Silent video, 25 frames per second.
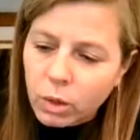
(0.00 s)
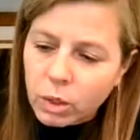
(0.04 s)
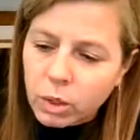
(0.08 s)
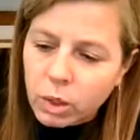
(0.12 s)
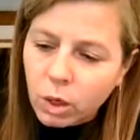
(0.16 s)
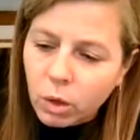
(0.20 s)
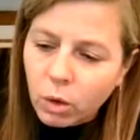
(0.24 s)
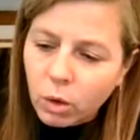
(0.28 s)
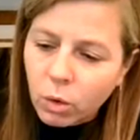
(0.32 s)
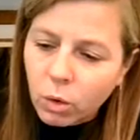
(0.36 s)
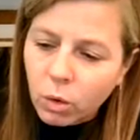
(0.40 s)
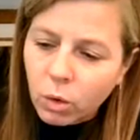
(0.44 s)

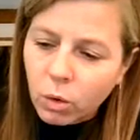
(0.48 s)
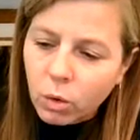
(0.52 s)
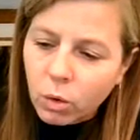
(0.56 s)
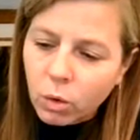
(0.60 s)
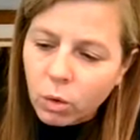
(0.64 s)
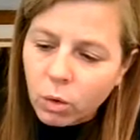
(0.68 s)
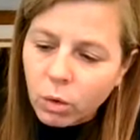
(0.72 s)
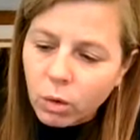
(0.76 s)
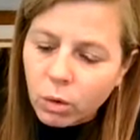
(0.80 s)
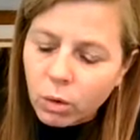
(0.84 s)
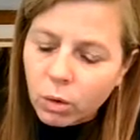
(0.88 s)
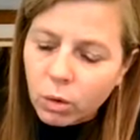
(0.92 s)
So
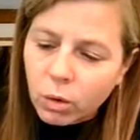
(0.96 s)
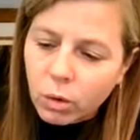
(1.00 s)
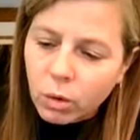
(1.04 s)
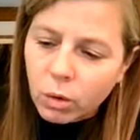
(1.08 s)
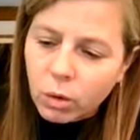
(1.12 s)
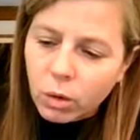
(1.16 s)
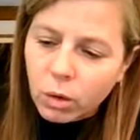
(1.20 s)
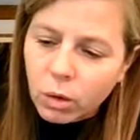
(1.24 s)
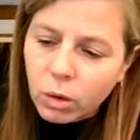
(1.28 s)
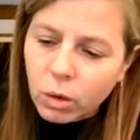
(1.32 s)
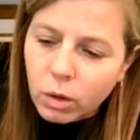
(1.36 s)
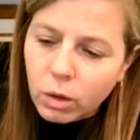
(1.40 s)

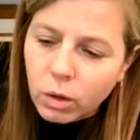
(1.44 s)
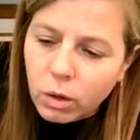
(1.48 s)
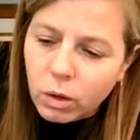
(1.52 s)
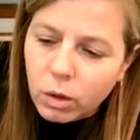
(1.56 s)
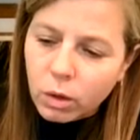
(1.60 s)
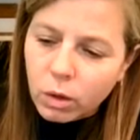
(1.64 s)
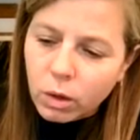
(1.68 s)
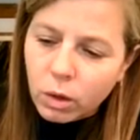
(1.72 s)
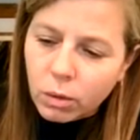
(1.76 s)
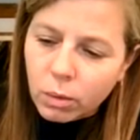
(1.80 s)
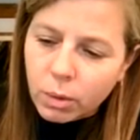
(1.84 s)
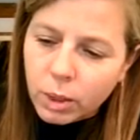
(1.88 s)

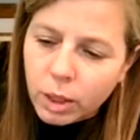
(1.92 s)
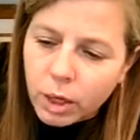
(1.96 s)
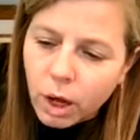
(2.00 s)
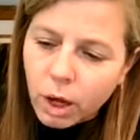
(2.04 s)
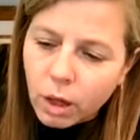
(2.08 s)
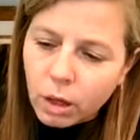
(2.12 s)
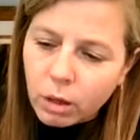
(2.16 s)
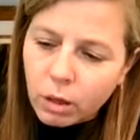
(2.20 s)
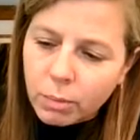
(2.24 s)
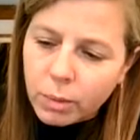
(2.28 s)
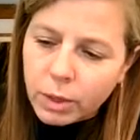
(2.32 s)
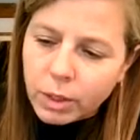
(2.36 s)
I'm going to
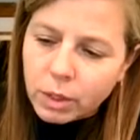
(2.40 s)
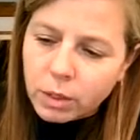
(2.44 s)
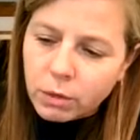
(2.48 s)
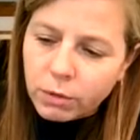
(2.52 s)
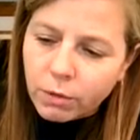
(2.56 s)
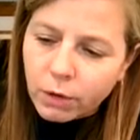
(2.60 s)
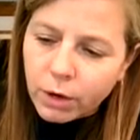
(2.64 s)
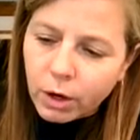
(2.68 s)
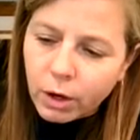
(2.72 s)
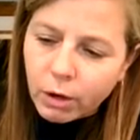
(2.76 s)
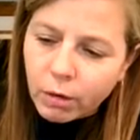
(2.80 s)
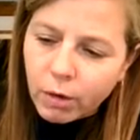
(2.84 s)
color my
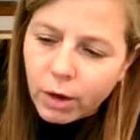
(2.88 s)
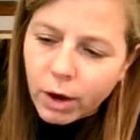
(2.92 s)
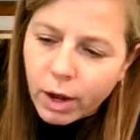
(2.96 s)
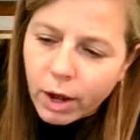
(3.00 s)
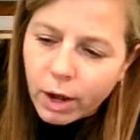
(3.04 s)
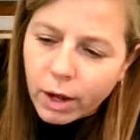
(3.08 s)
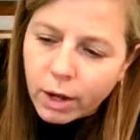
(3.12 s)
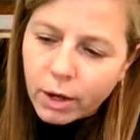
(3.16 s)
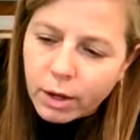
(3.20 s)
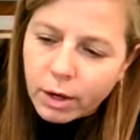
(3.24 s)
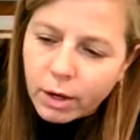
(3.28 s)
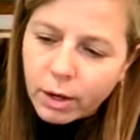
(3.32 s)
sphere
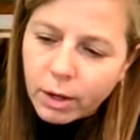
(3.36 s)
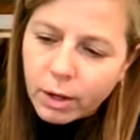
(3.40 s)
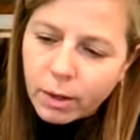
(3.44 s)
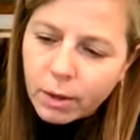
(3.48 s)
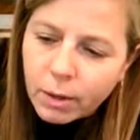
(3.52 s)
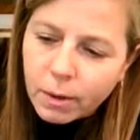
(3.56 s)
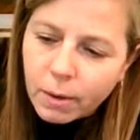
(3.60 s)
red.